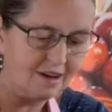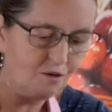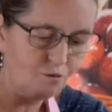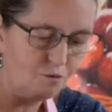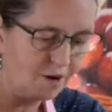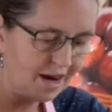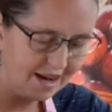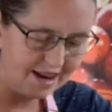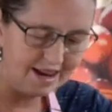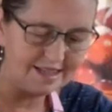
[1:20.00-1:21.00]

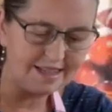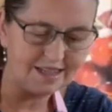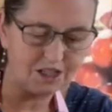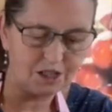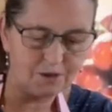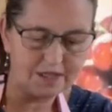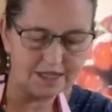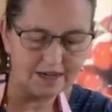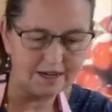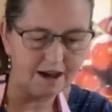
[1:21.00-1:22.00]
Really easy to do. It's a
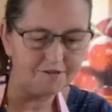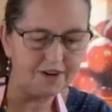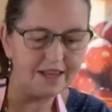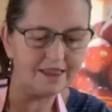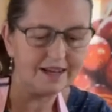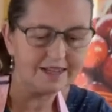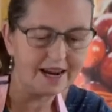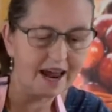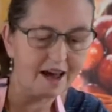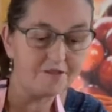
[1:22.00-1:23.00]
lovely thing to
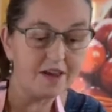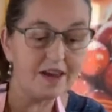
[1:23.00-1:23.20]
have.